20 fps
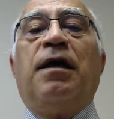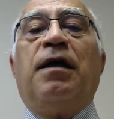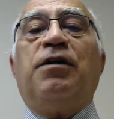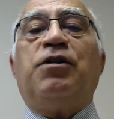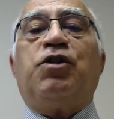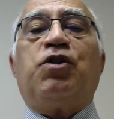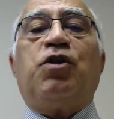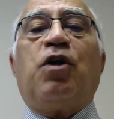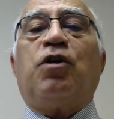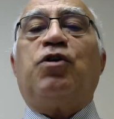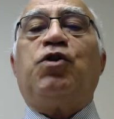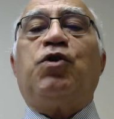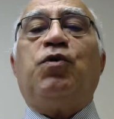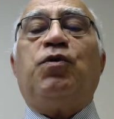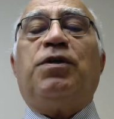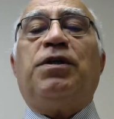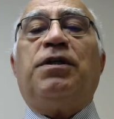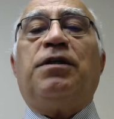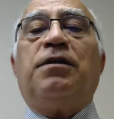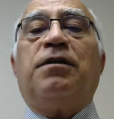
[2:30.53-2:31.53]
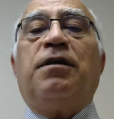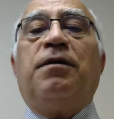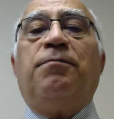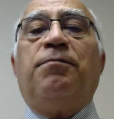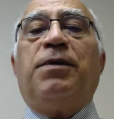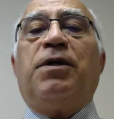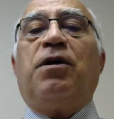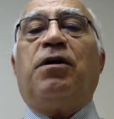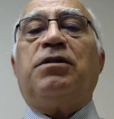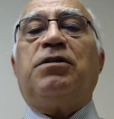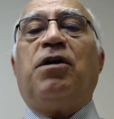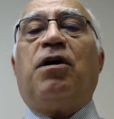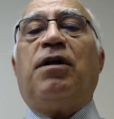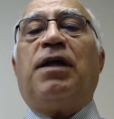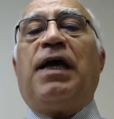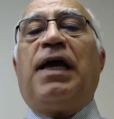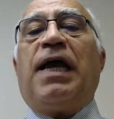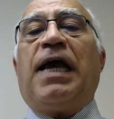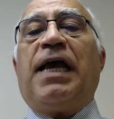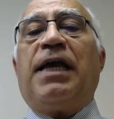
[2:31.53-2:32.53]
starts shooting because they're
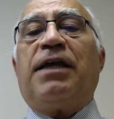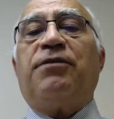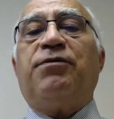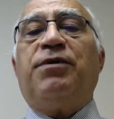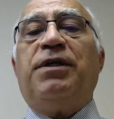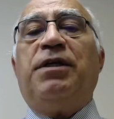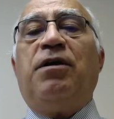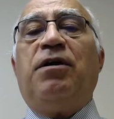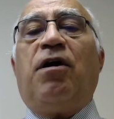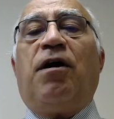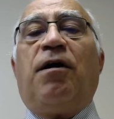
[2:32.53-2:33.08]
angry,